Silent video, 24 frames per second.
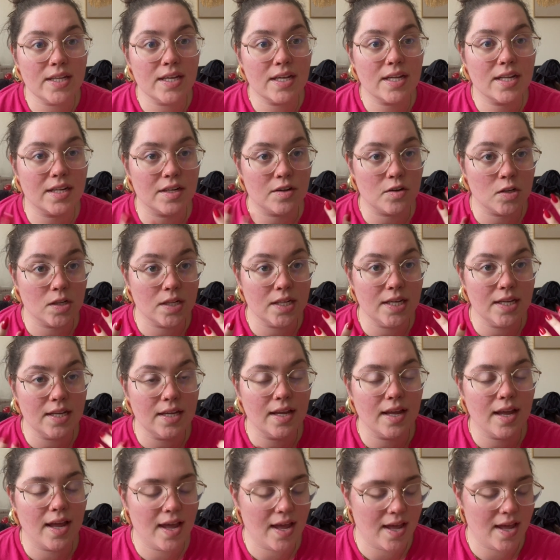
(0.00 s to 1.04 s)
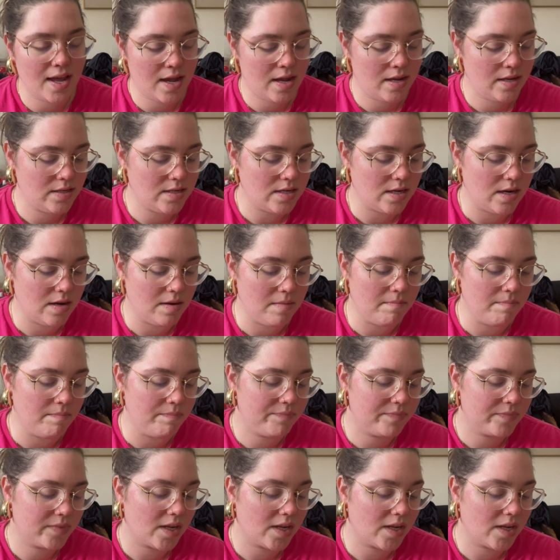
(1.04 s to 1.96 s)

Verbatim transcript: clearly, and um,